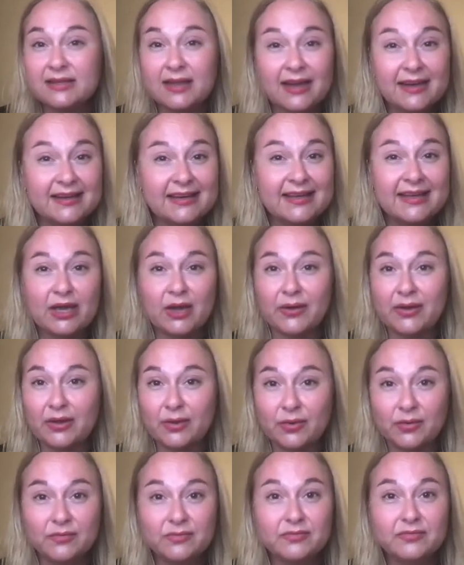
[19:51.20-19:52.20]
likely going
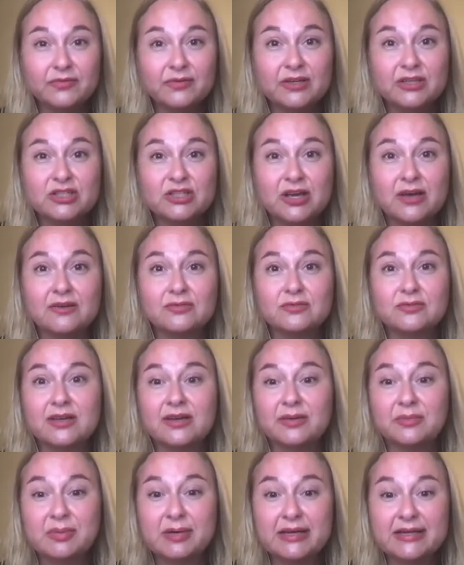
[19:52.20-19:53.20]
on for a child or
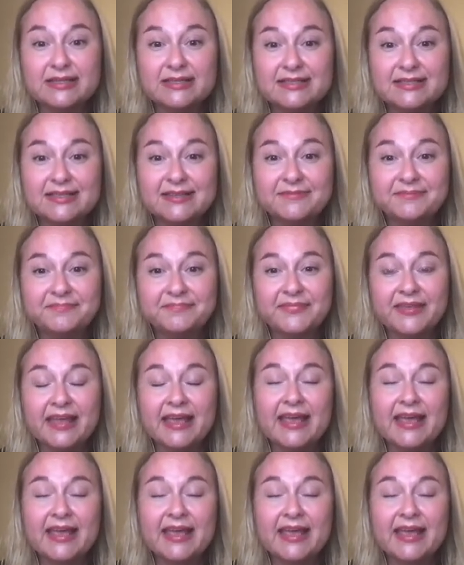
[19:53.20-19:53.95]
young person